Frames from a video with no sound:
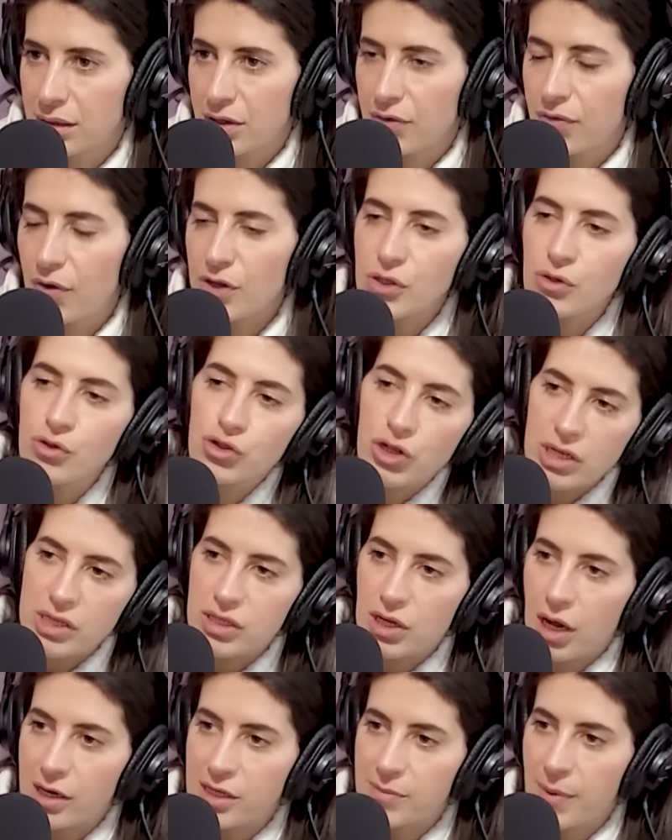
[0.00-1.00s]
you've also just
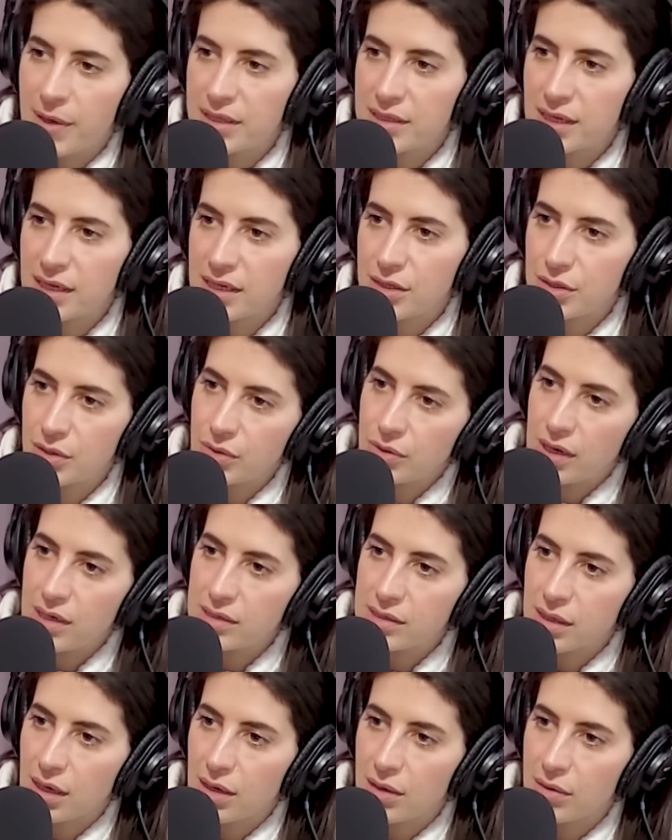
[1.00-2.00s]
talked about the date two days
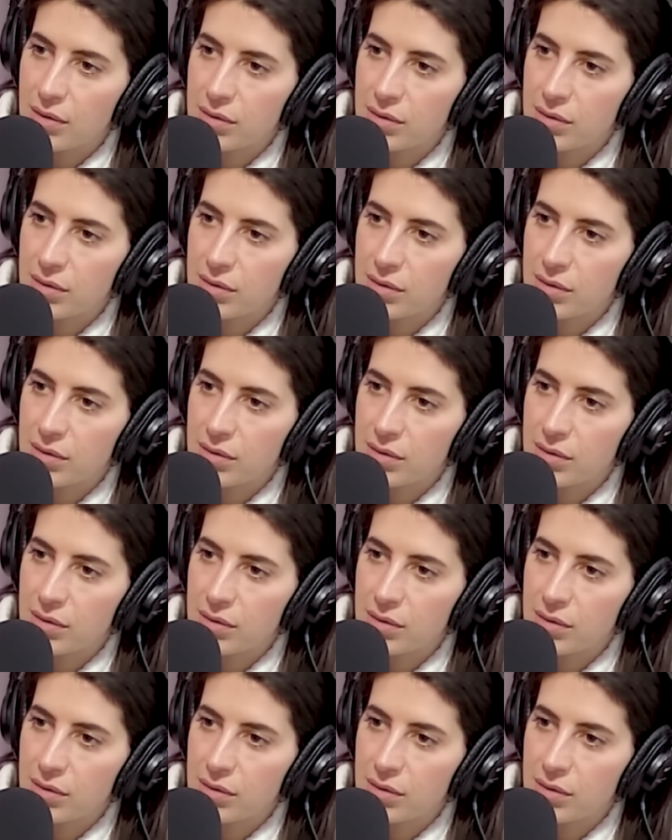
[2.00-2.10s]
ago.